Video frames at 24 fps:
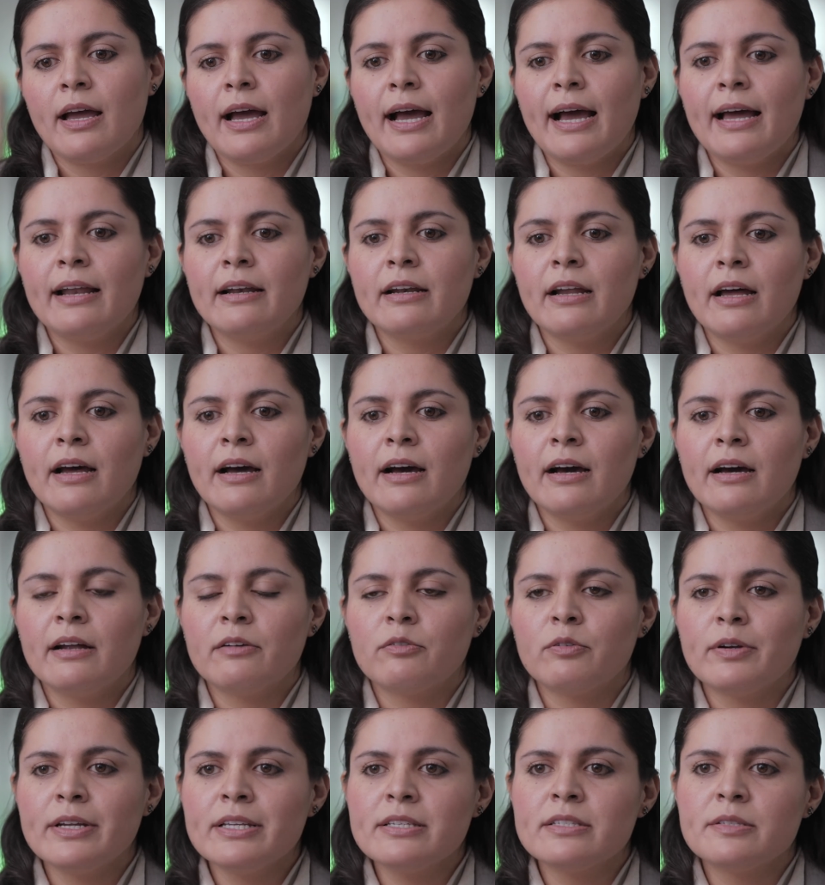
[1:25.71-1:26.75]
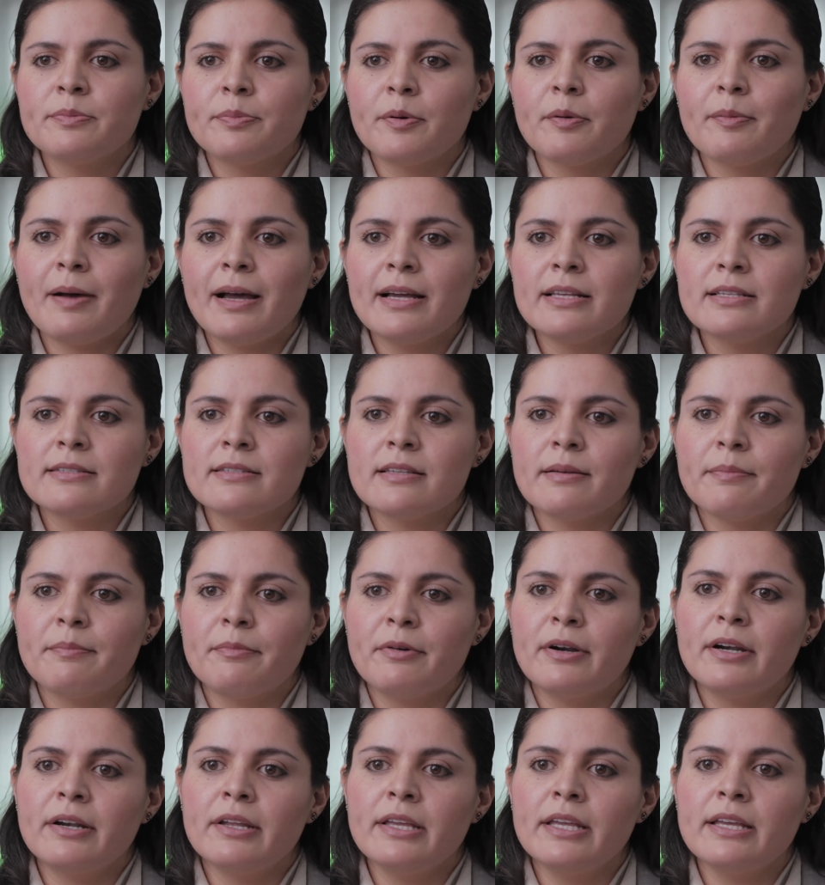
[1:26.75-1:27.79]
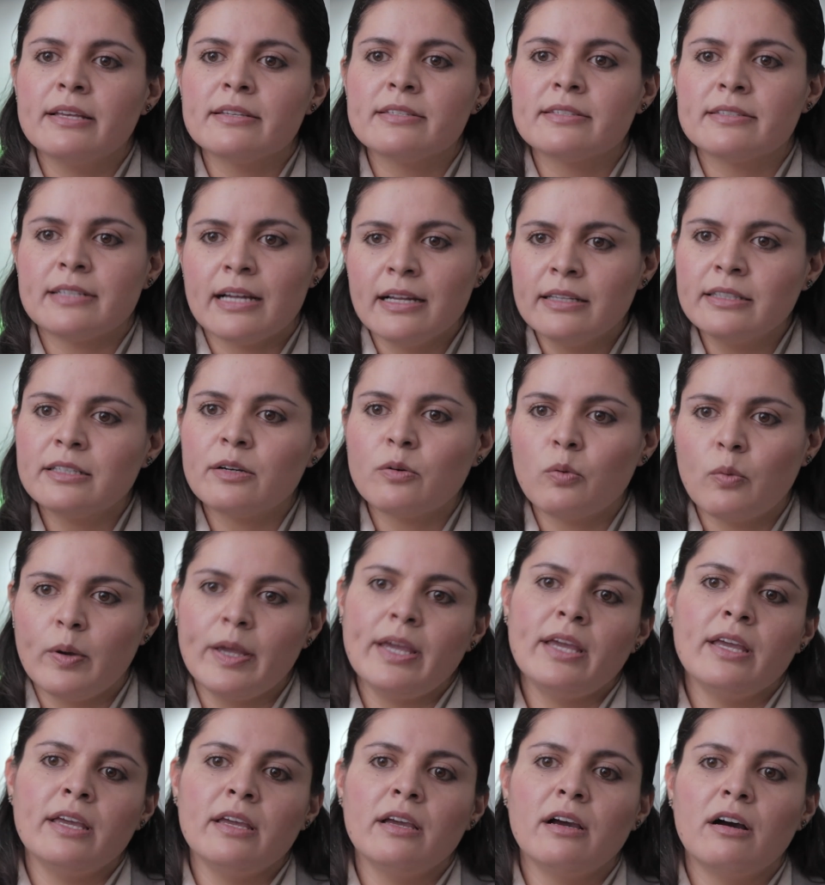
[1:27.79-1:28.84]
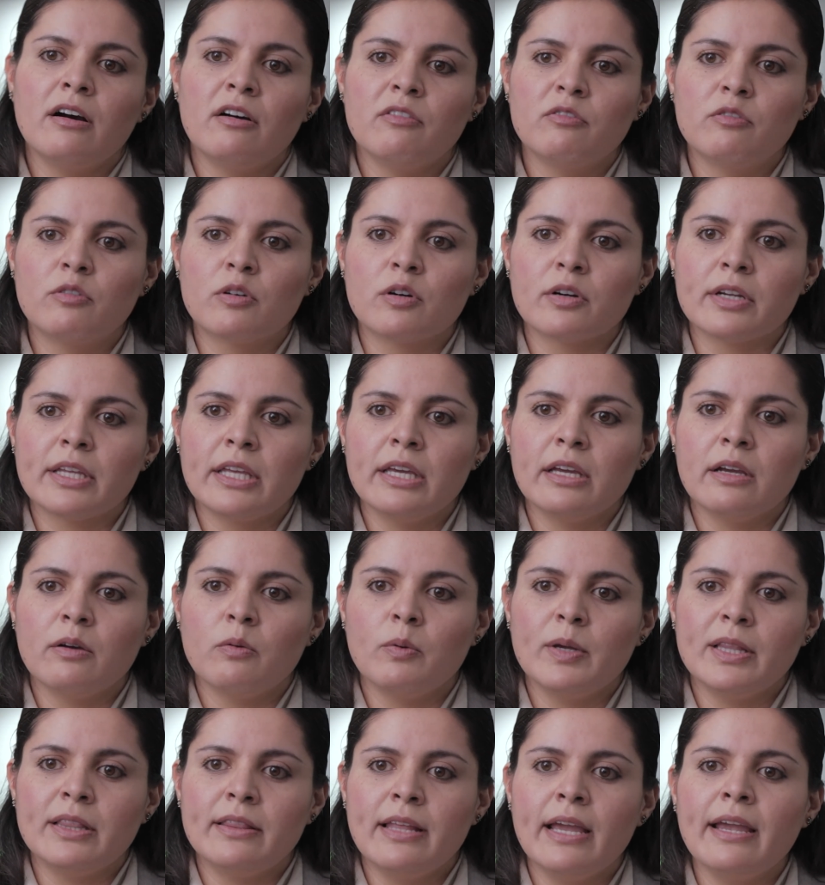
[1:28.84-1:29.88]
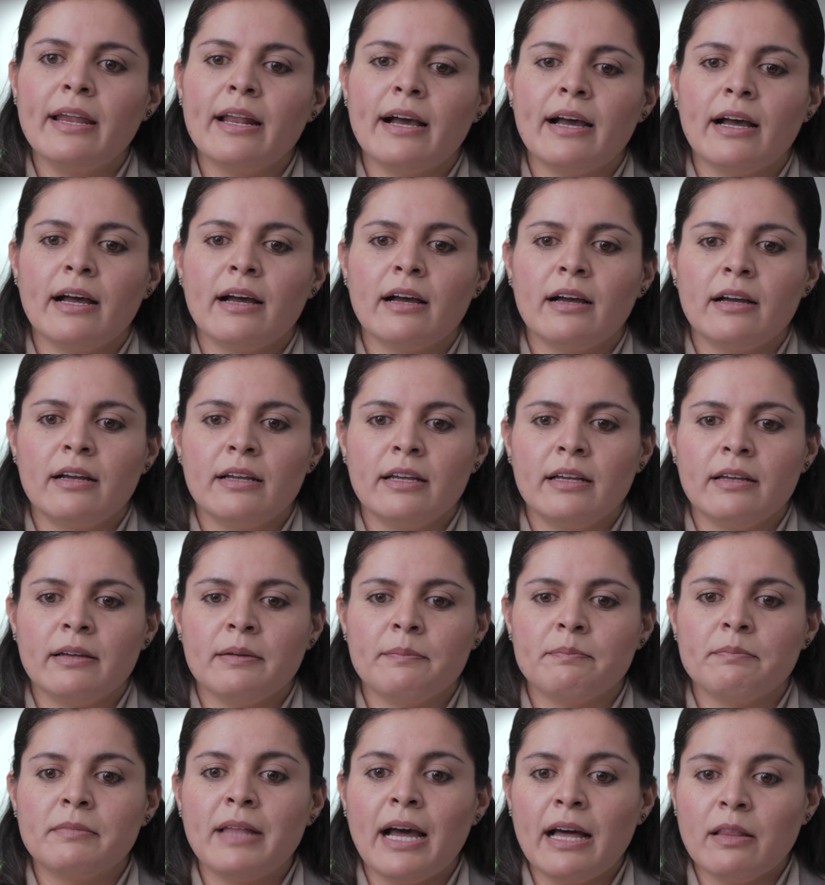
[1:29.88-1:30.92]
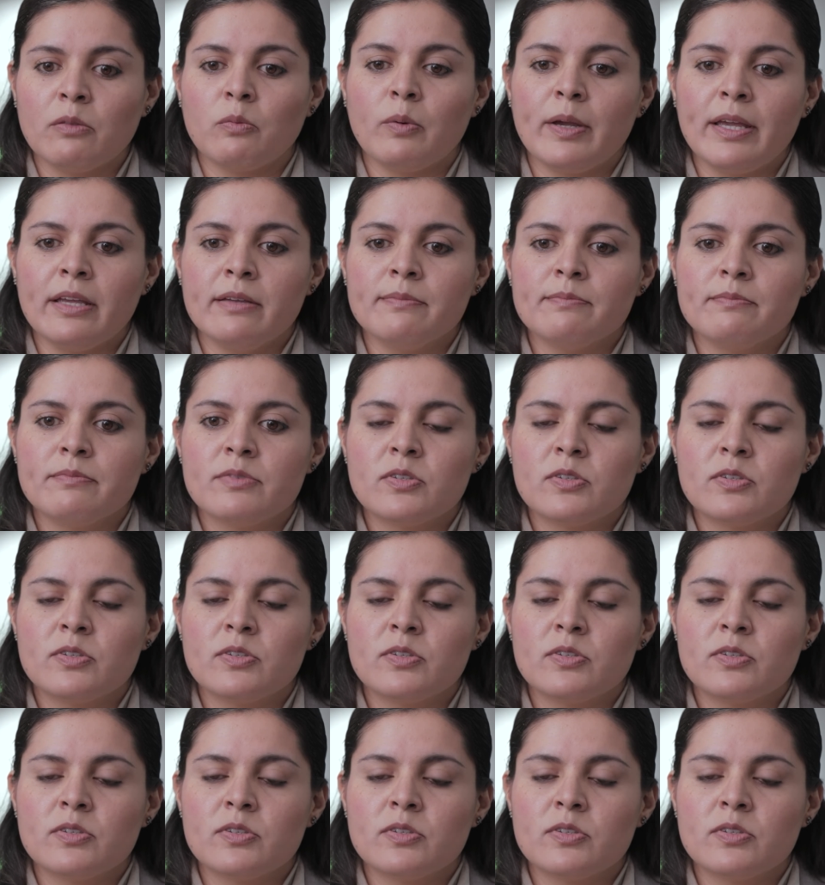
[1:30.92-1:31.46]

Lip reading: And REST provides a very standard way of working with data that way.